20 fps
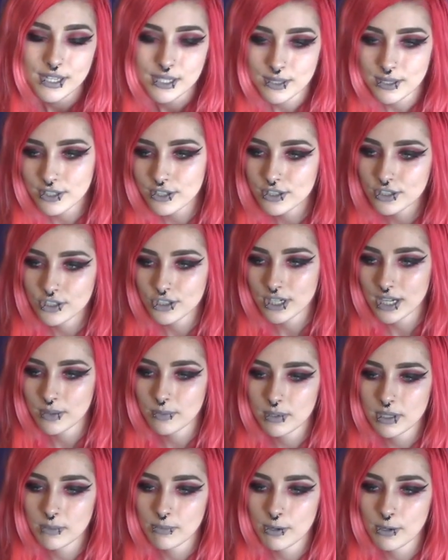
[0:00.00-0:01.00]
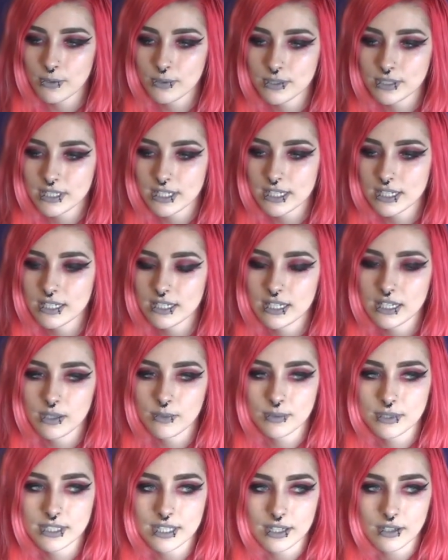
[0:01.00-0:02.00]
So I just checked what he posted, and
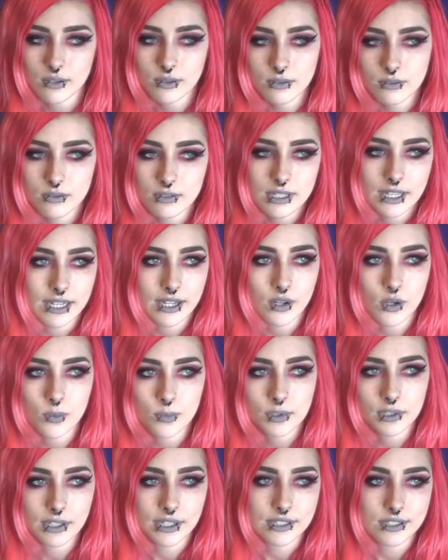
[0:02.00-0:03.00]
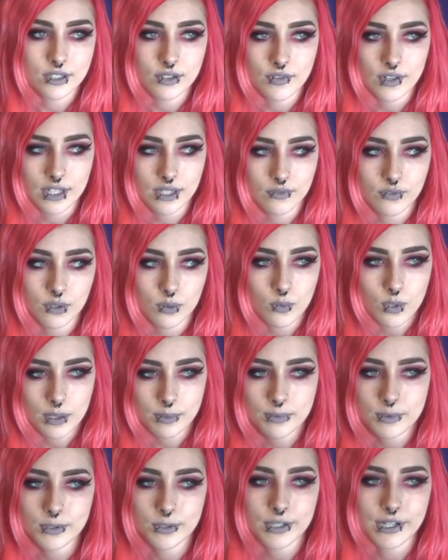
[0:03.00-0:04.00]
he was like, oh, like I hope you guys are ready for
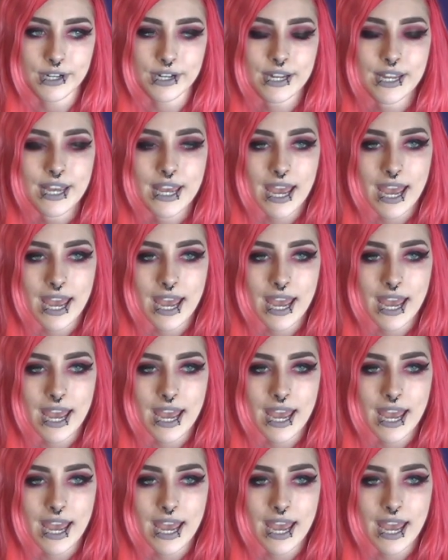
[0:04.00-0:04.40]
Warped Tour,